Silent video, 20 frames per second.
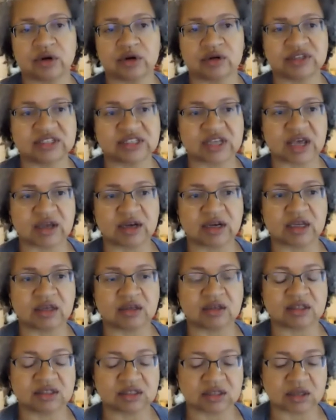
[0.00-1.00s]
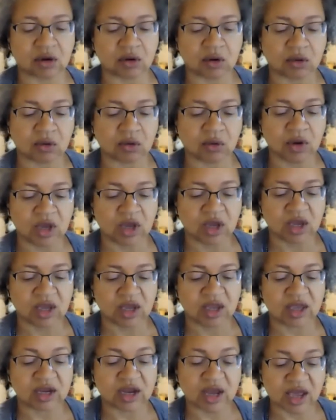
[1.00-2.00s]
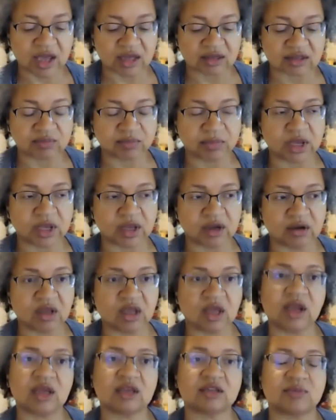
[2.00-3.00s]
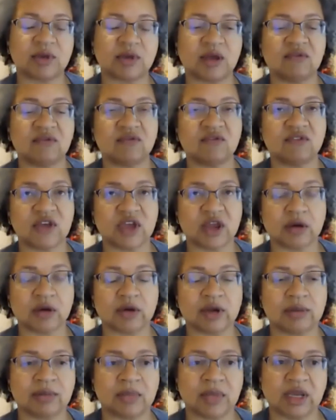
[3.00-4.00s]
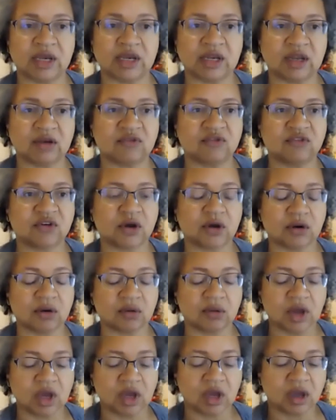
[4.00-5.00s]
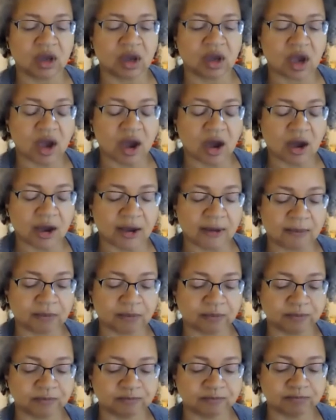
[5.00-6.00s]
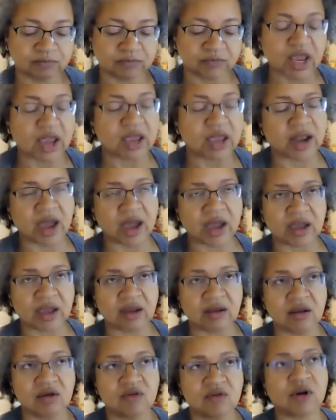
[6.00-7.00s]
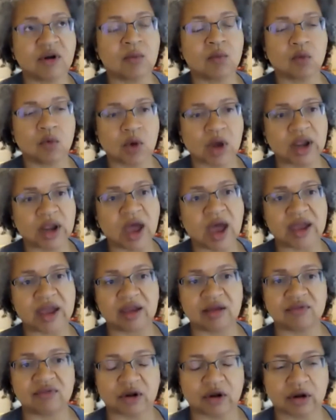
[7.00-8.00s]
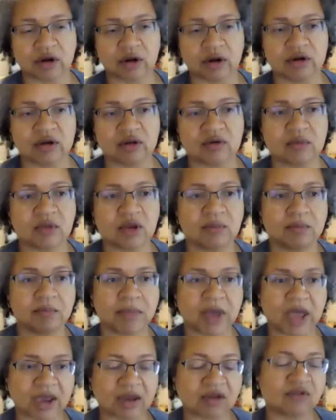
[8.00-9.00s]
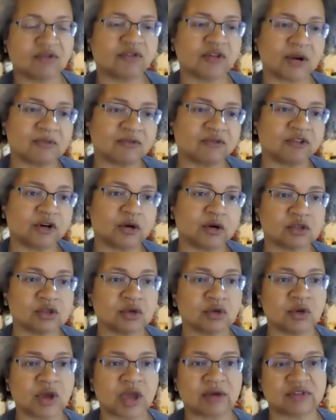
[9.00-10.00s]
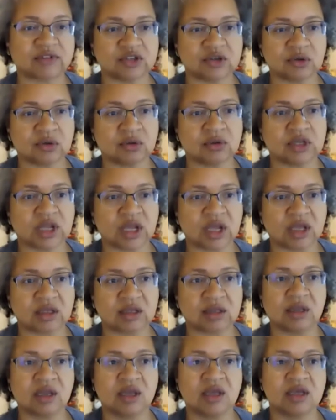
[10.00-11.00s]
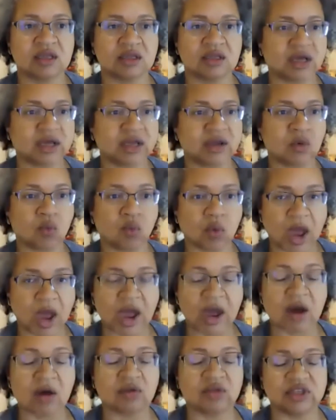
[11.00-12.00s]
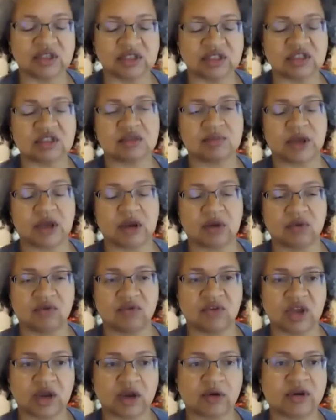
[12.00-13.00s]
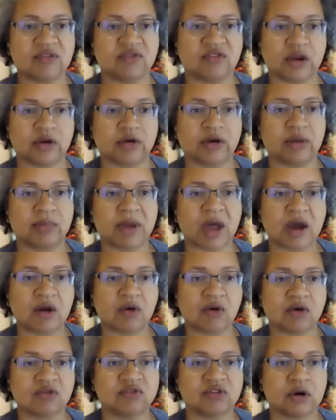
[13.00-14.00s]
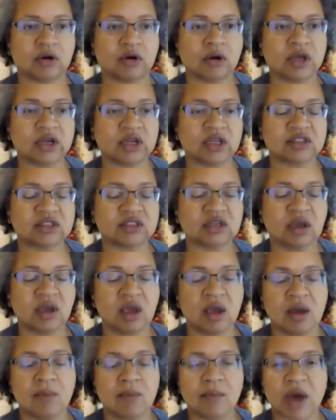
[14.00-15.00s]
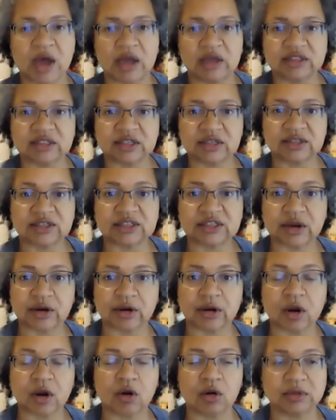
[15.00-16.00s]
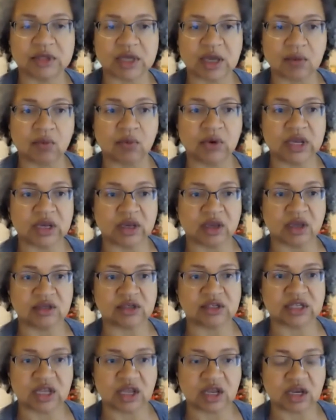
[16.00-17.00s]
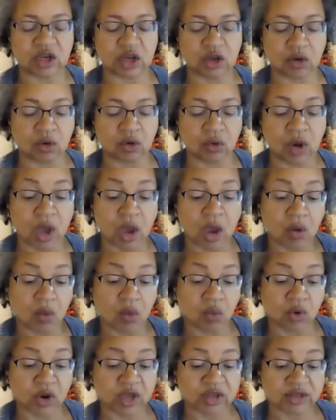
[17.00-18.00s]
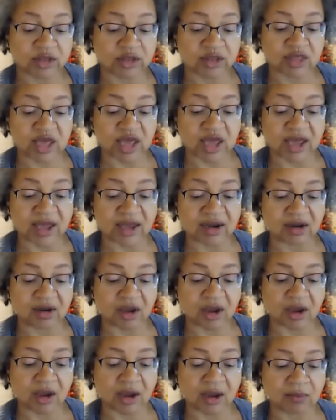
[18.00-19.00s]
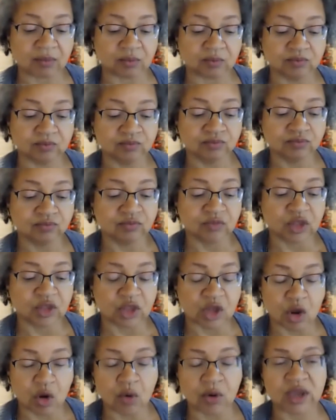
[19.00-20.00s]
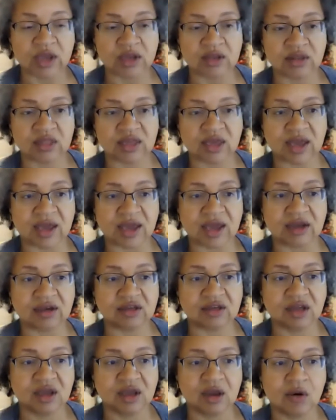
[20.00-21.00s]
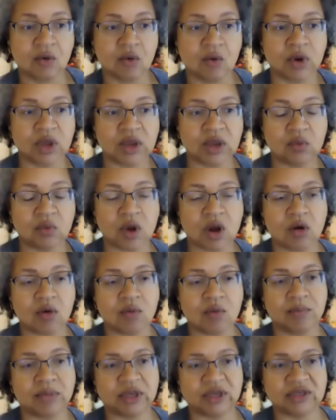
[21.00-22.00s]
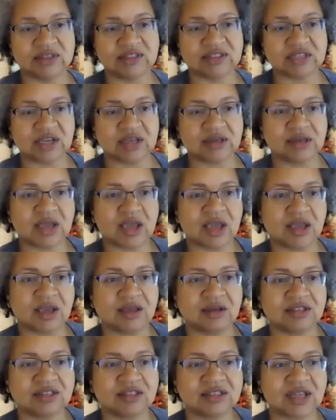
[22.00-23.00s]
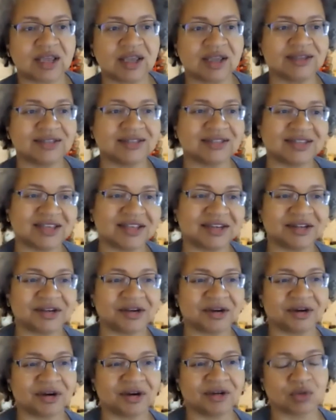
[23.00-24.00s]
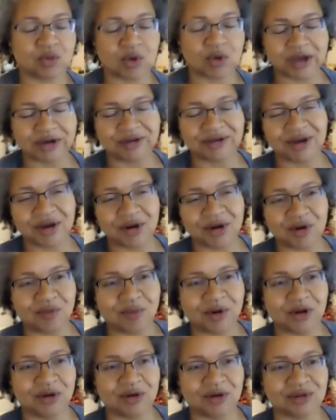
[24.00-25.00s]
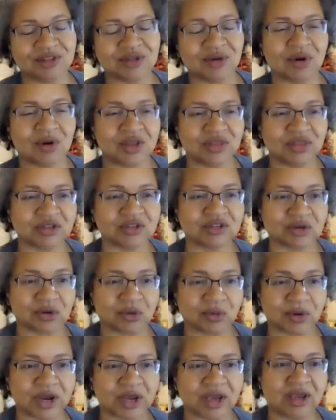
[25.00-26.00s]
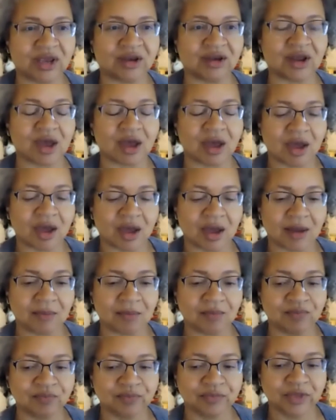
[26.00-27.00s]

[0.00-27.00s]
settings. So it has been it has been very meaningful, um, and I from what I have heard back from folks who have tuned in like wow this has been very very powerful and it's my sincere hope that we continue with that um, knowing that we won't be seeing State Senator T'wina Nobles on the screen, um,